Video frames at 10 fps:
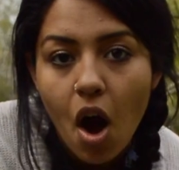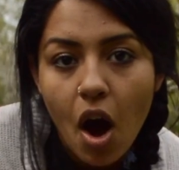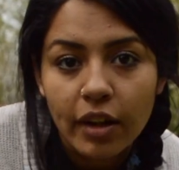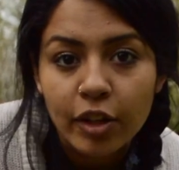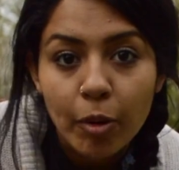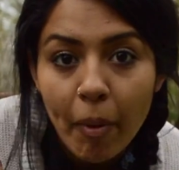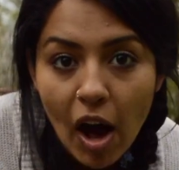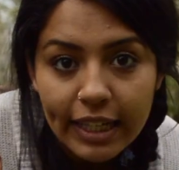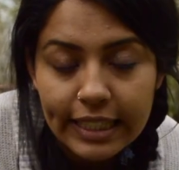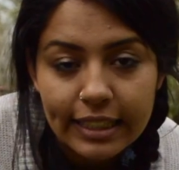on their
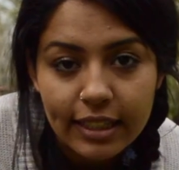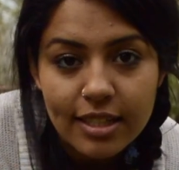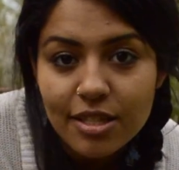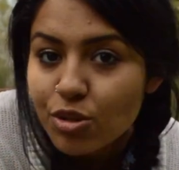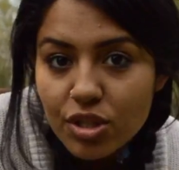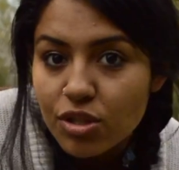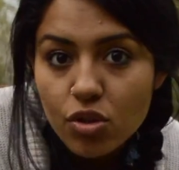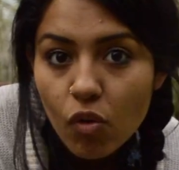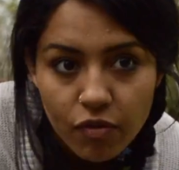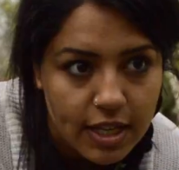body because they're just
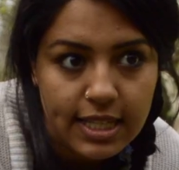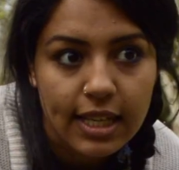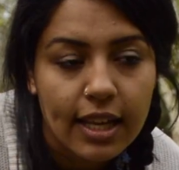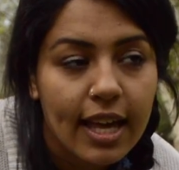so fuzzy.